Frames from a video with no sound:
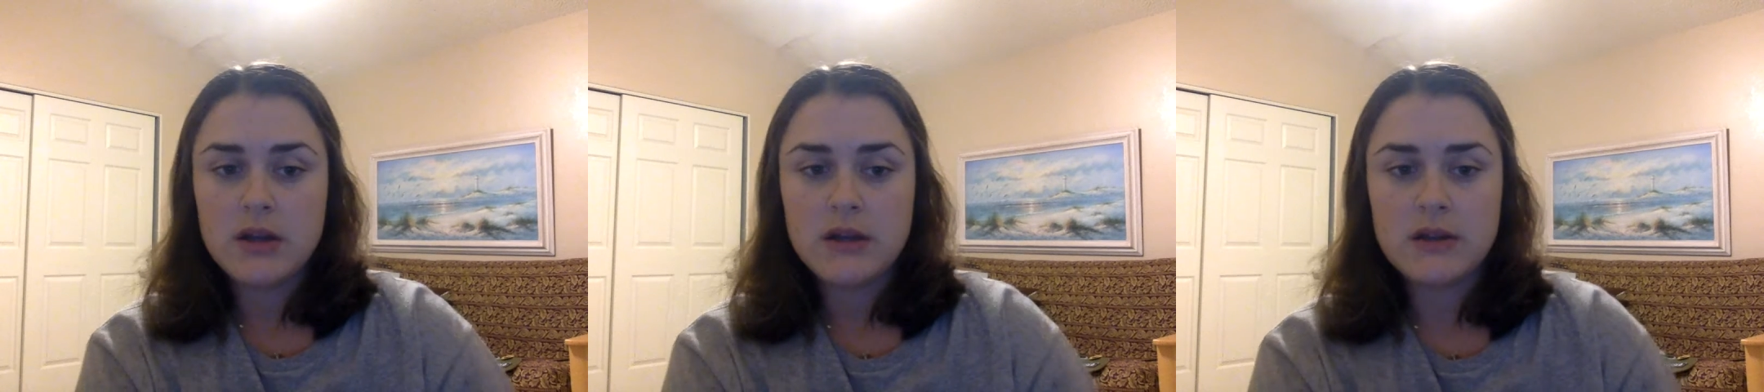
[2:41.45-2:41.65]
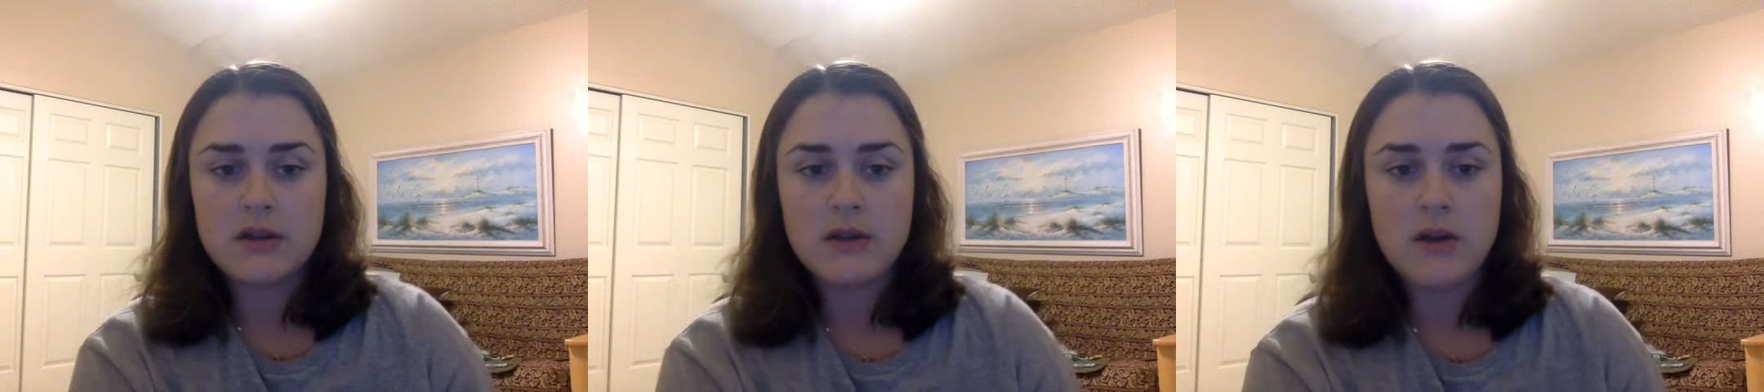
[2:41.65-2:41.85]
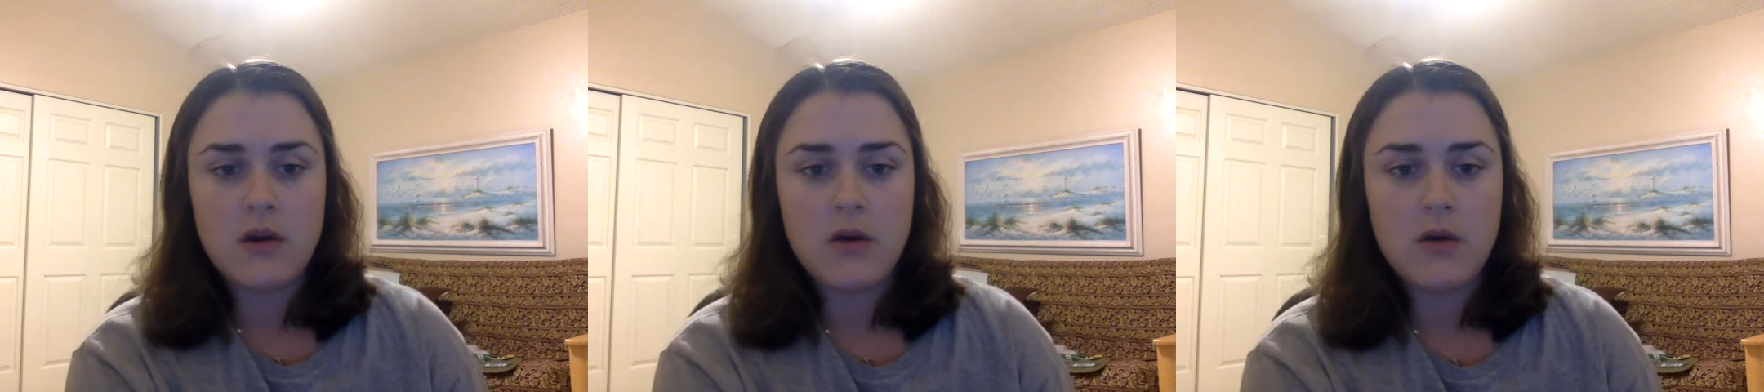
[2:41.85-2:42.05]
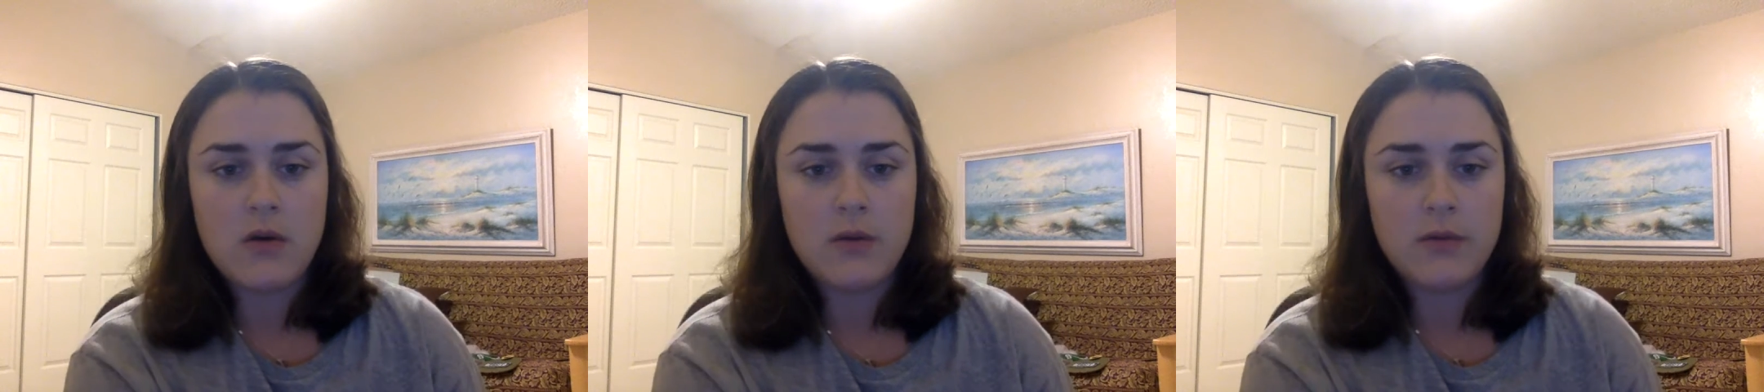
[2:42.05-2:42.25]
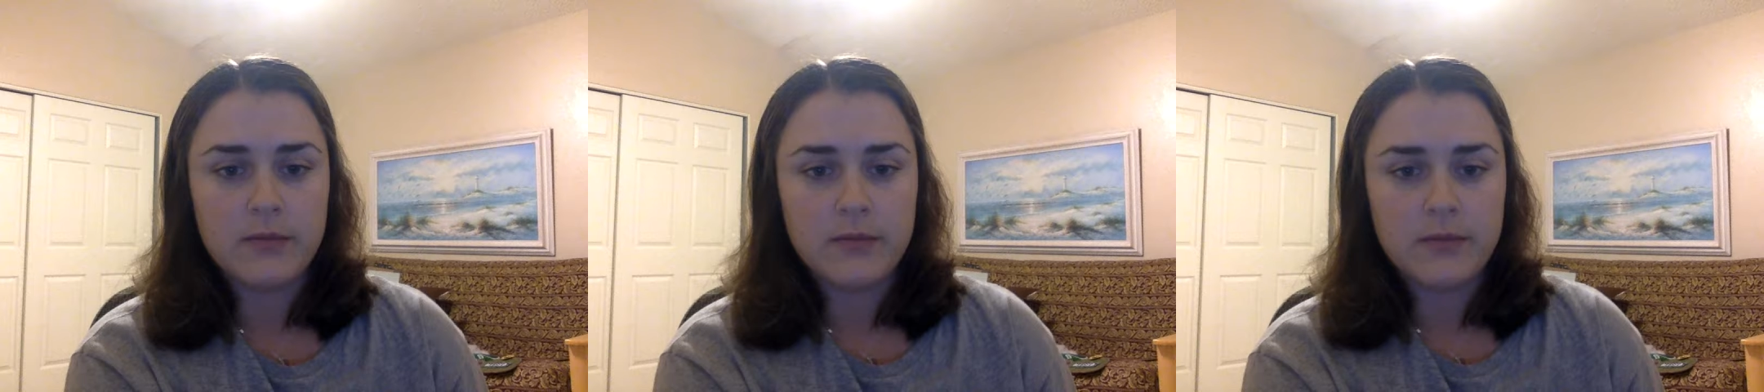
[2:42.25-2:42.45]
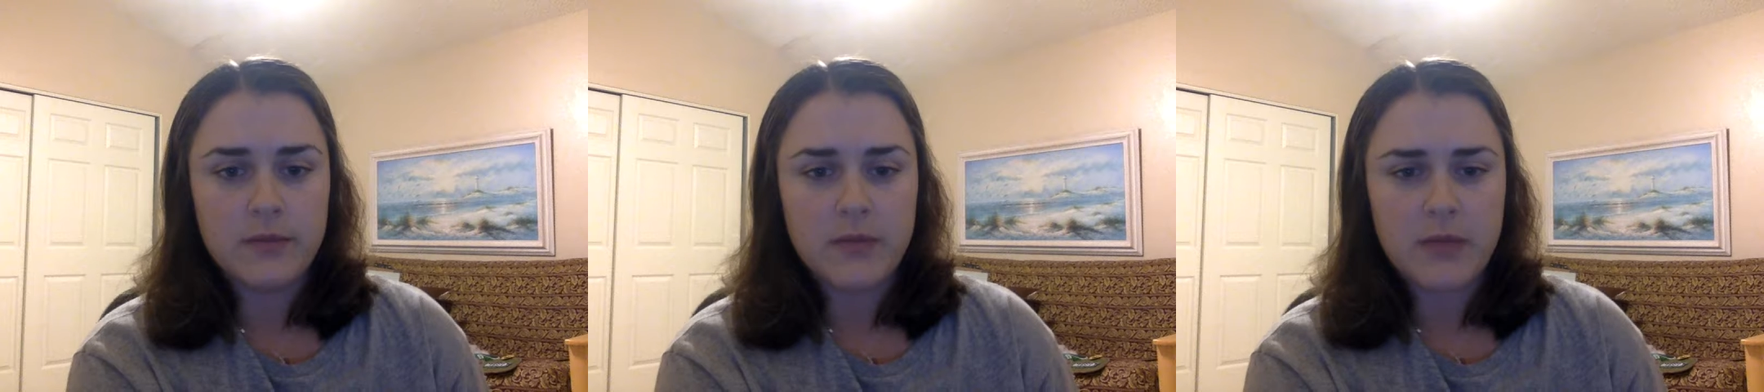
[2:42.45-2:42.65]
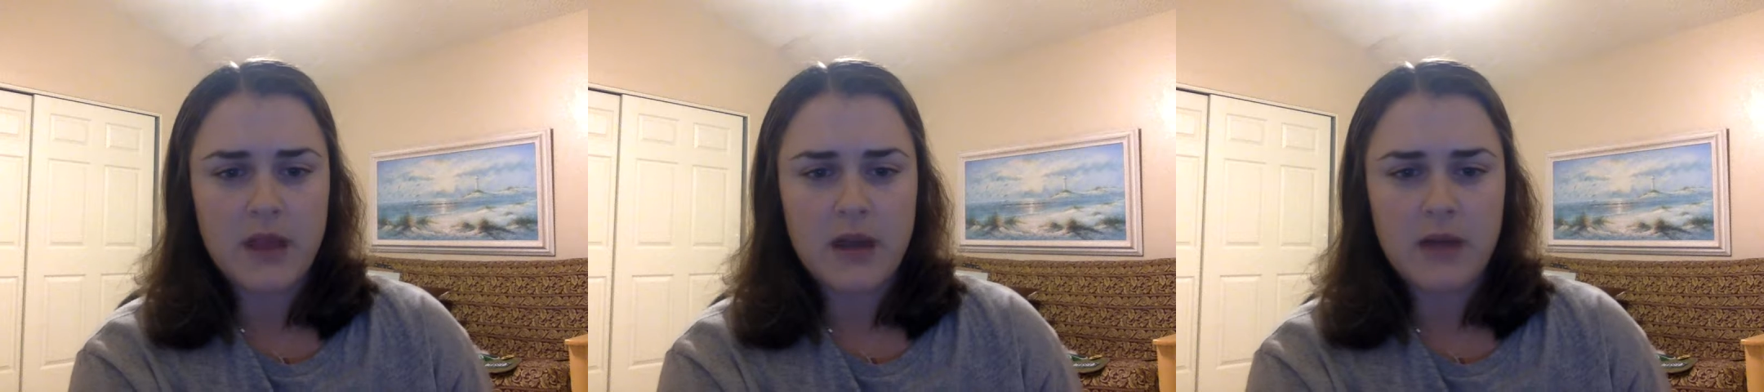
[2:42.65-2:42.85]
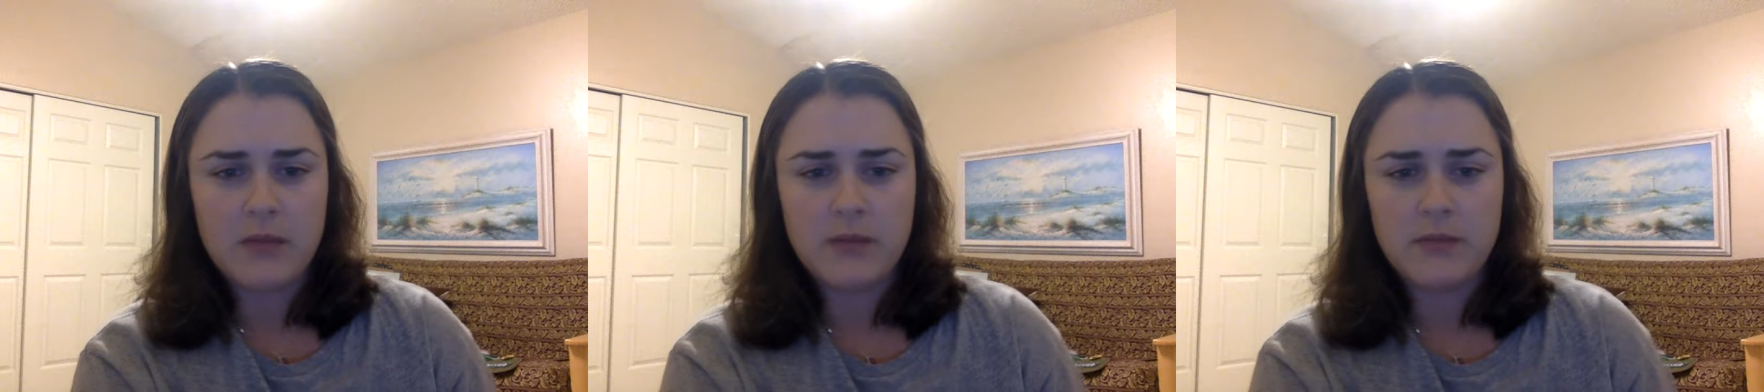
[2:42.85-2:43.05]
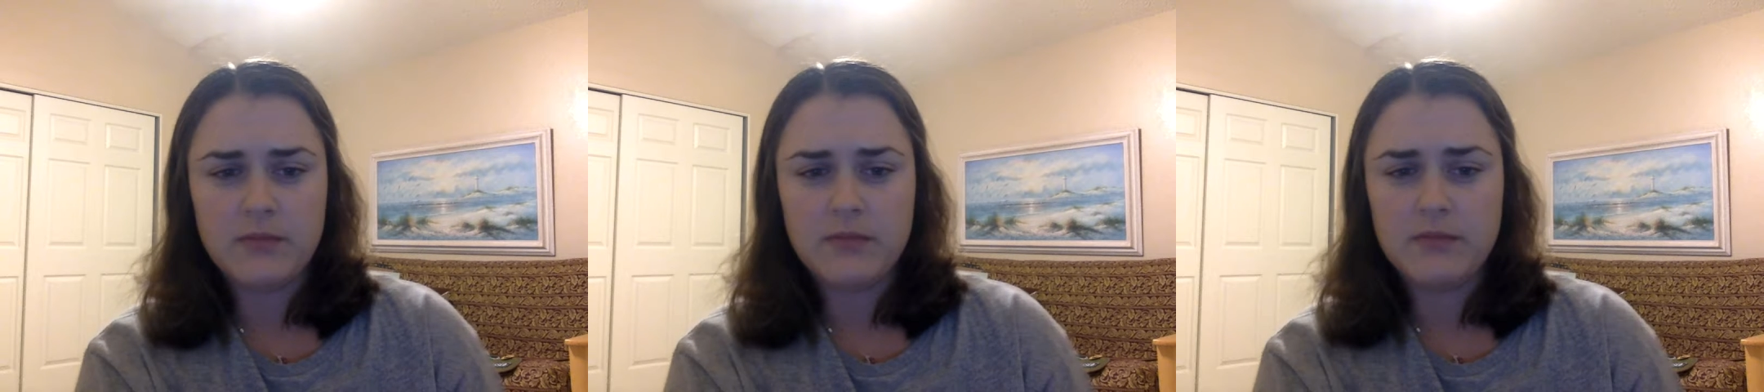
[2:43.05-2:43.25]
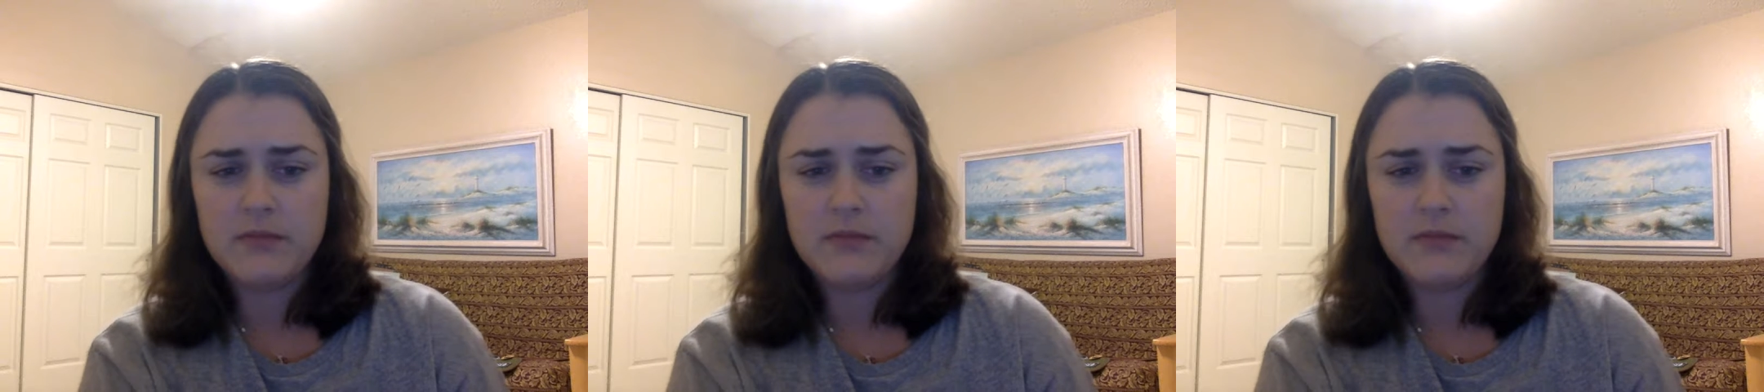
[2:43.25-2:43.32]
So I'm